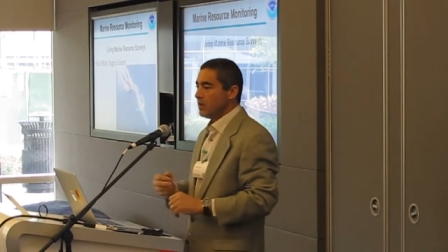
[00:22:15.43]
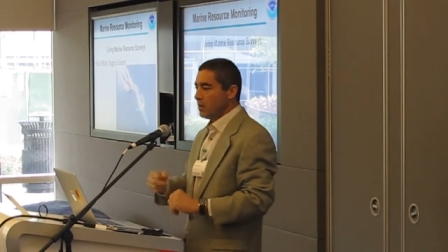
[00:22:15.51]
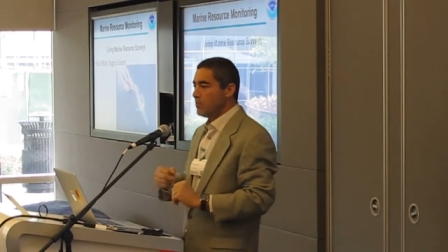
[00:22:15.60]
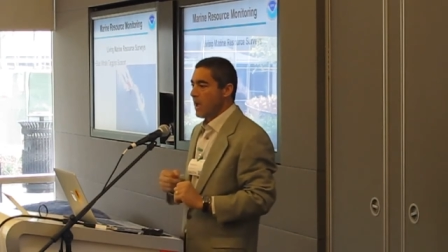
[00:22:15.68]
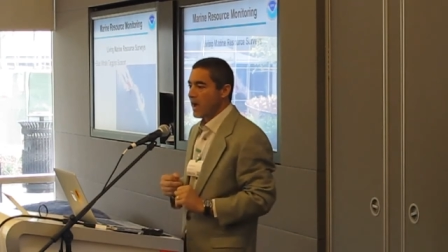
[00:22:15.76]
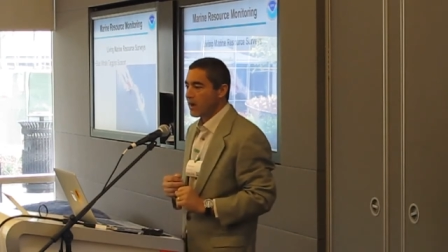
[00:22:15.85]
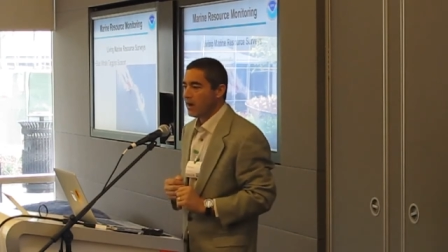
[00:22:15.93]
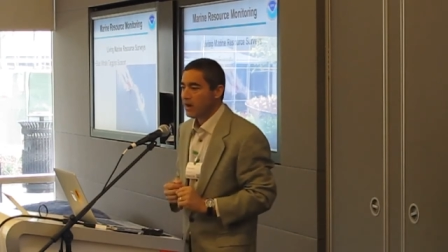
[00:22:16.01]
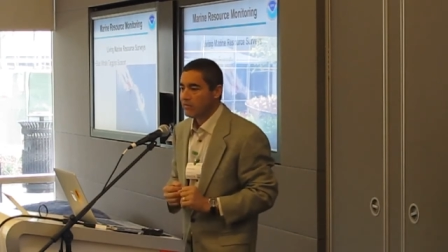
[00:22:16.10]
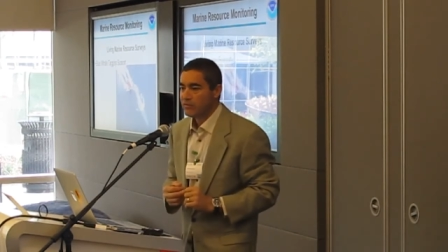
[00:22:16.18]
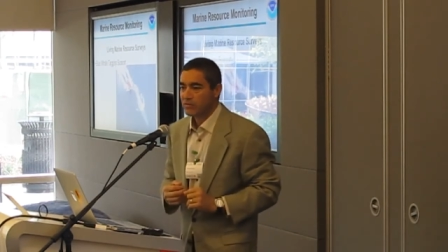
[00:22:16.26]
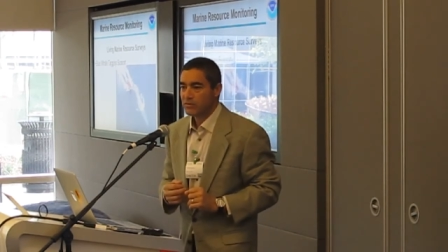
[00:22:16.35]
and back
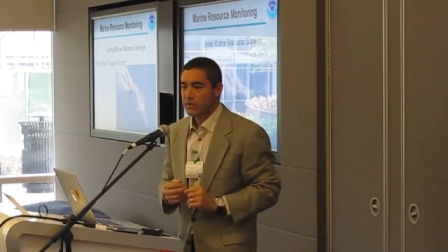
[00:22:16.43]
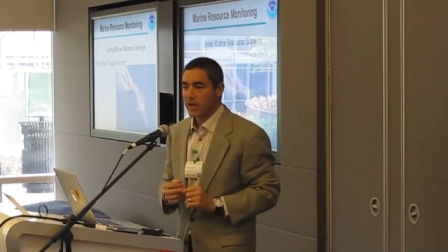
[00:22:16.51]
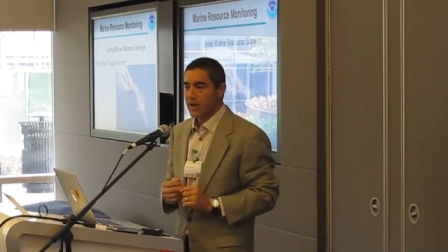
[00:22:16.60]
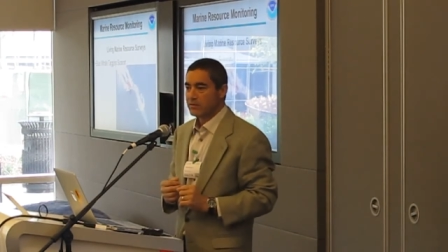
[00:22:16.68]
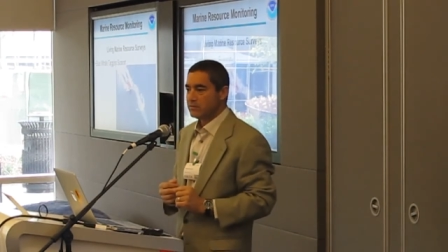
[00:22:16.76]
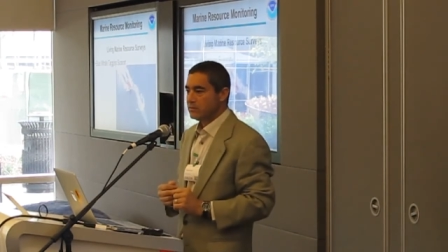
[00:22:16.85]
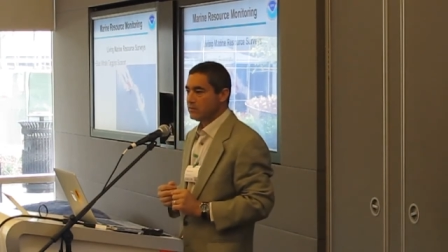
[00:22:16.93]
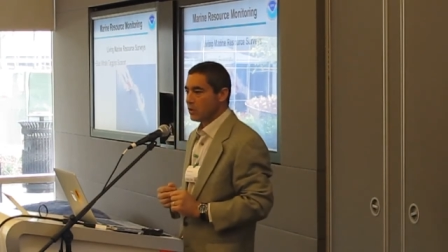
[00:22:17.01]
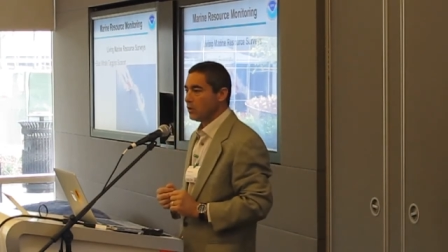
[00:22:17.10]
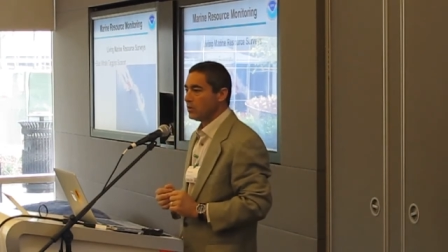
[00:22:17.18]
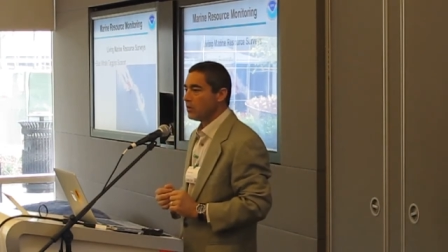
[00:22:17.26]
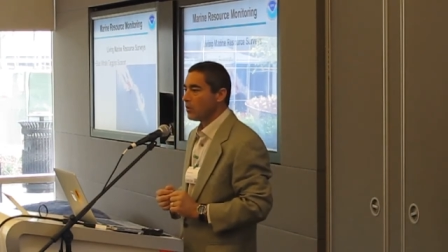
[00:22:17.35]
off without
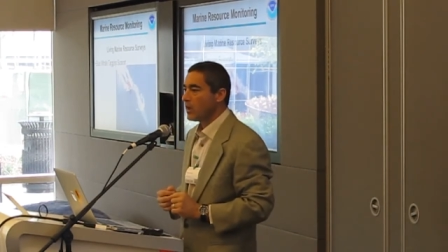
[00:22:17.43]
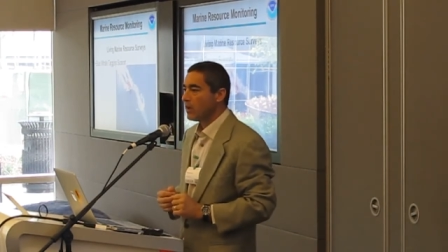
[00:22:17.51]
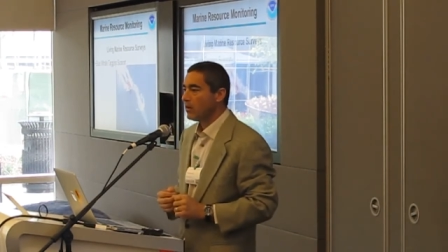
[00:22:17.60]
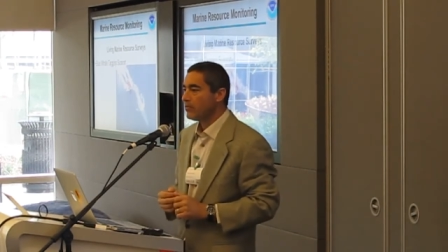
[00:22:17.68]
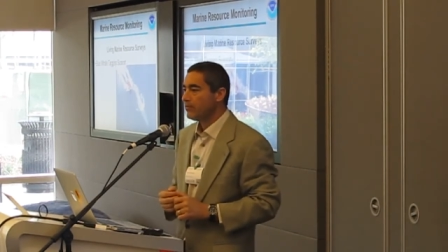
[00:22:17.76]
hurting the whale.